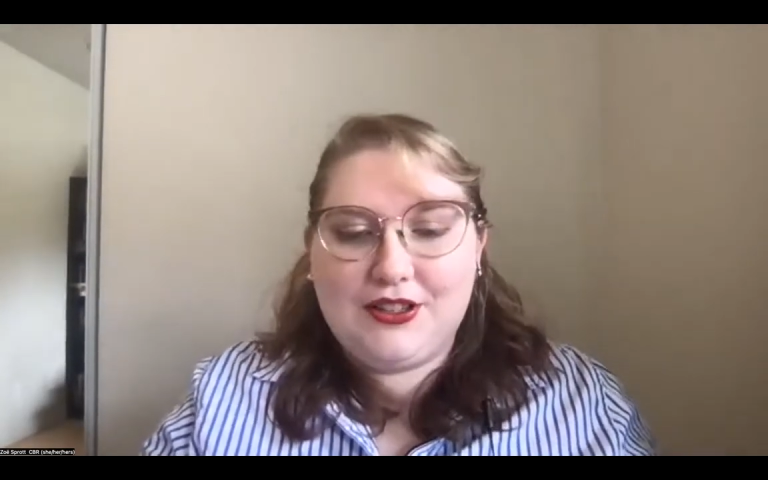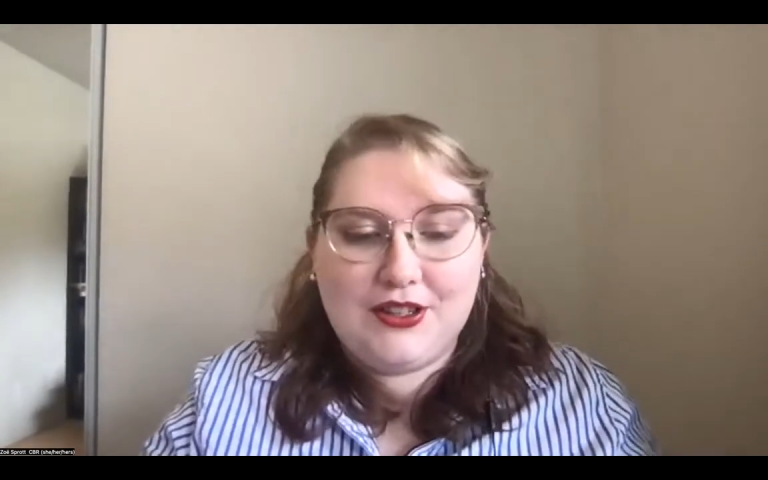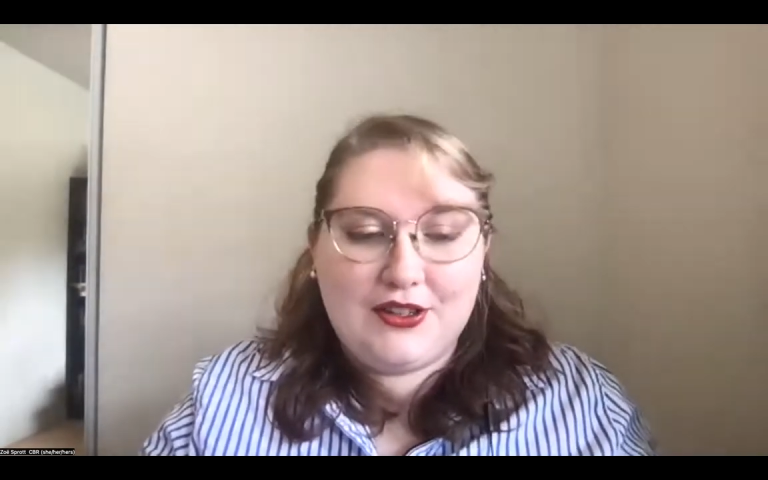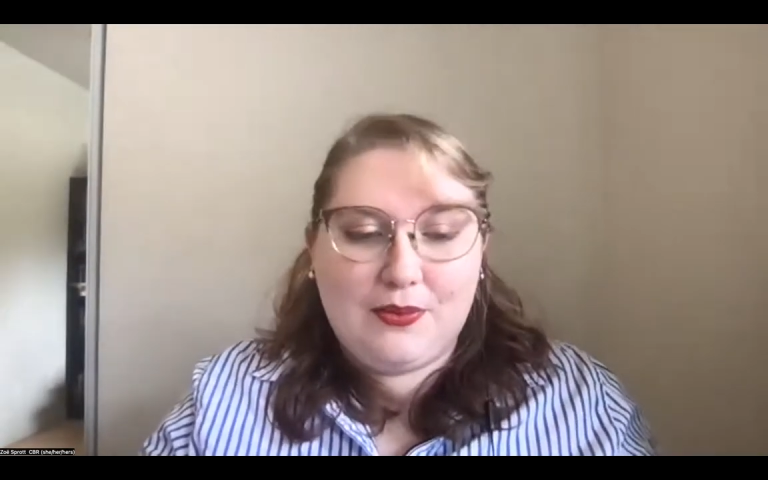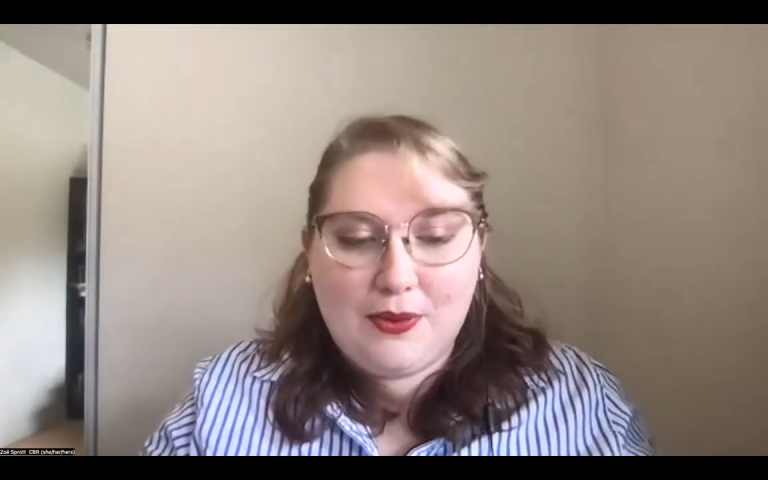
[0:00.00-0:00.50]
to
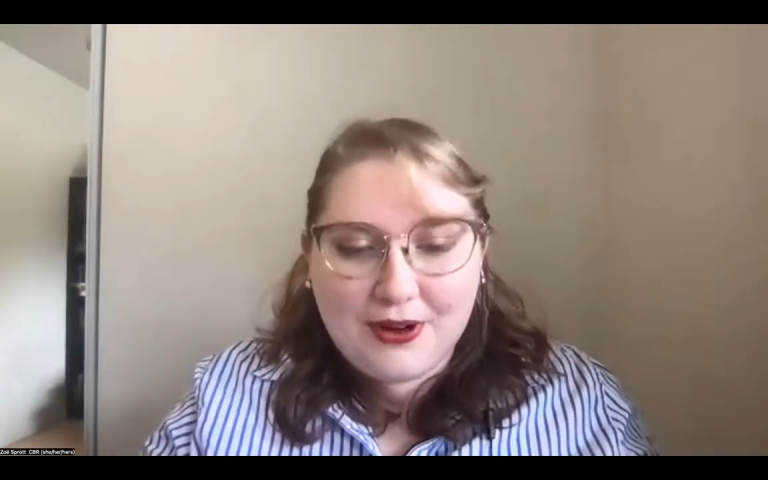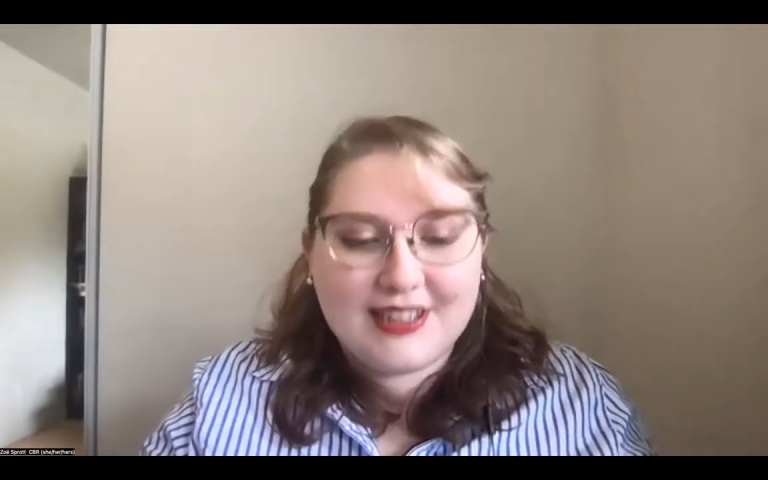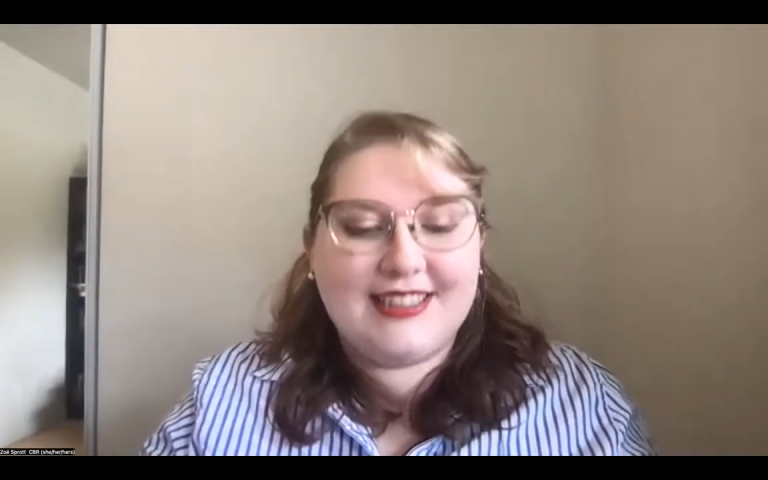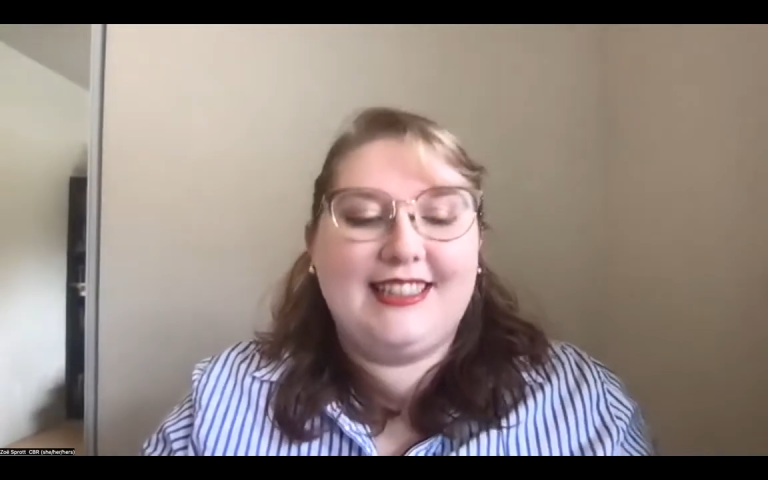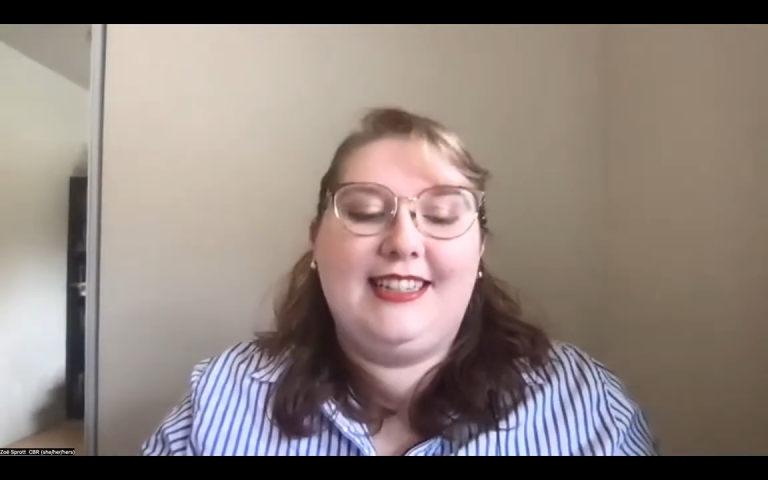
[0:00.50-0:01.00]

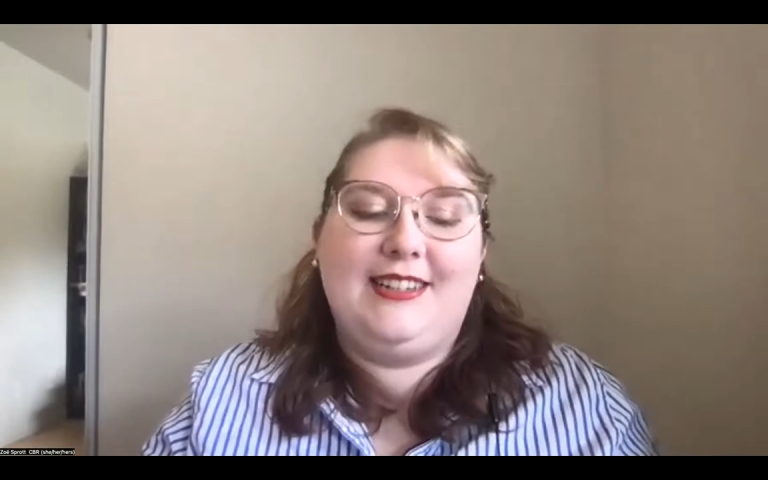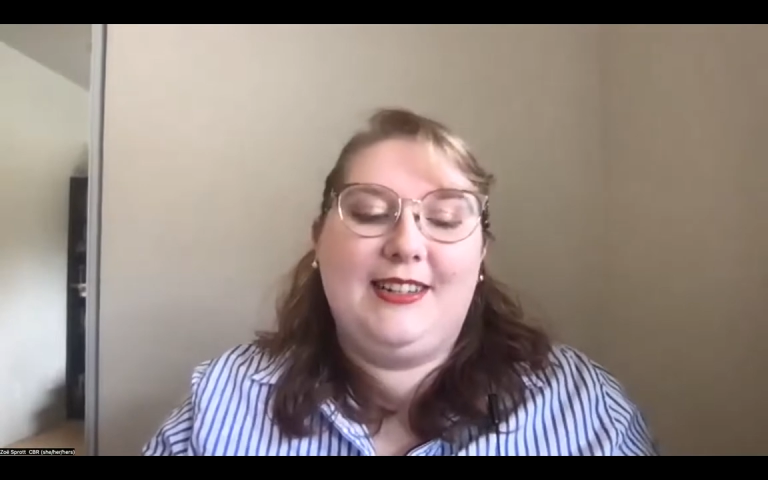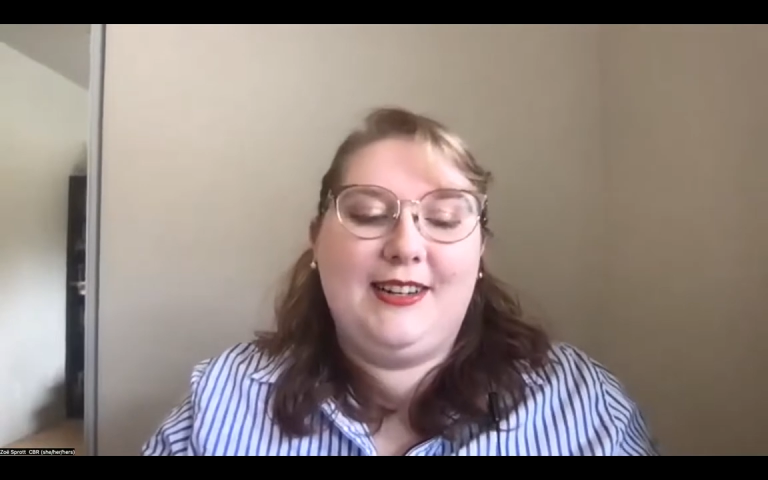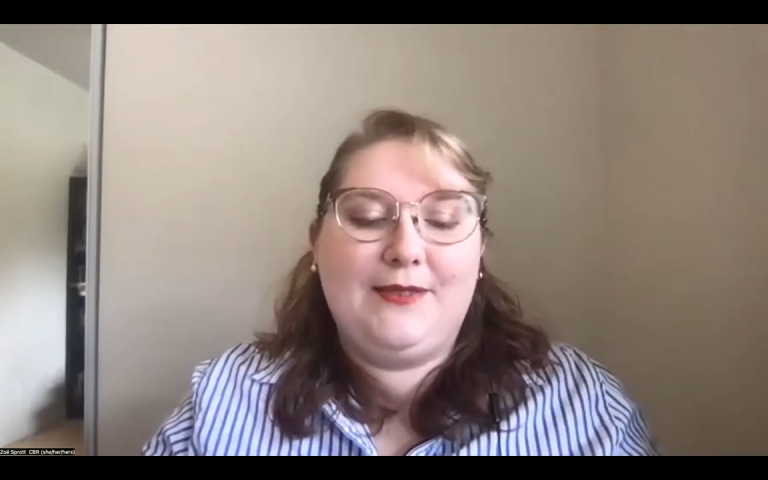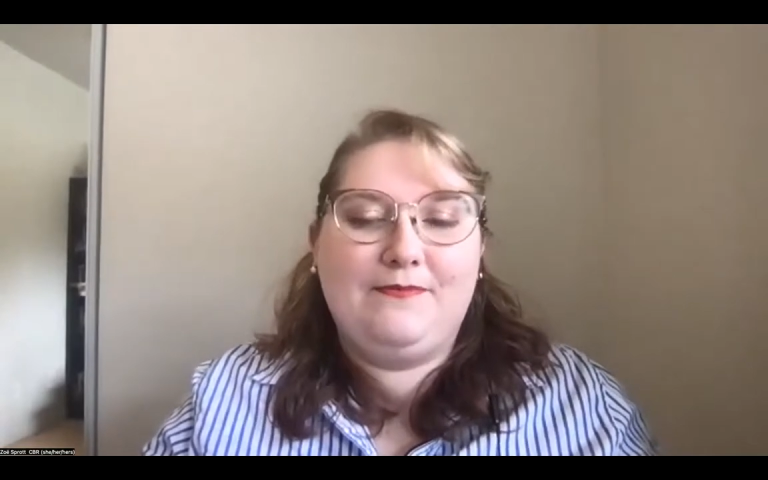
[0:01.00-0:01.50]
support.
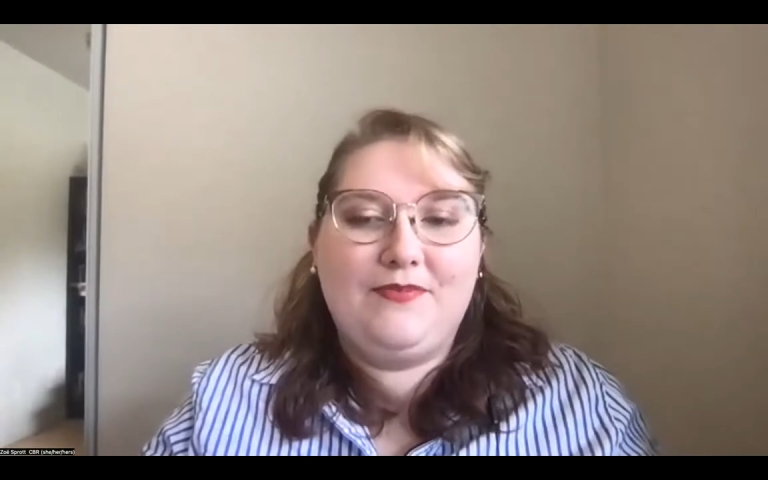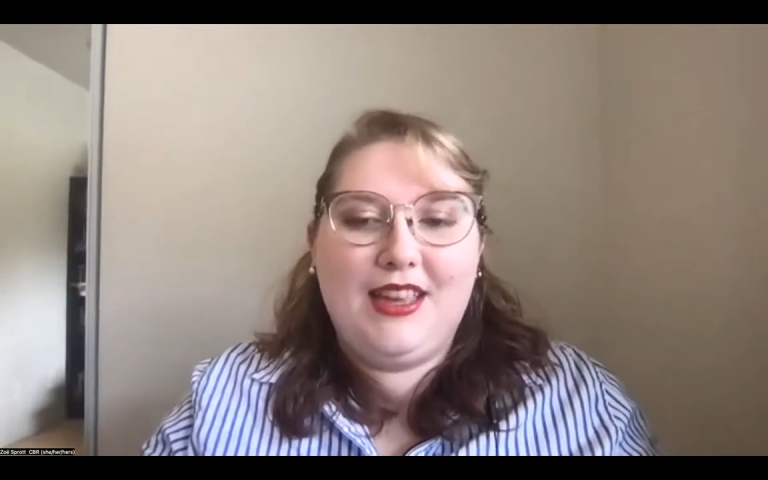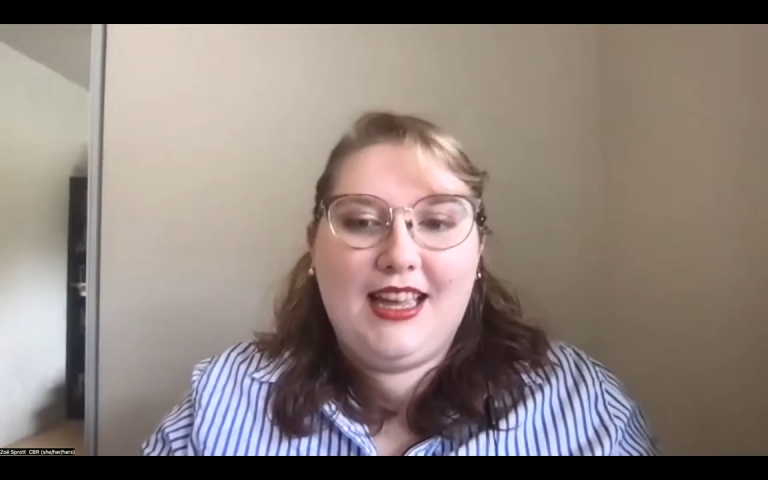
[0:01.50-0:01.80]
Um,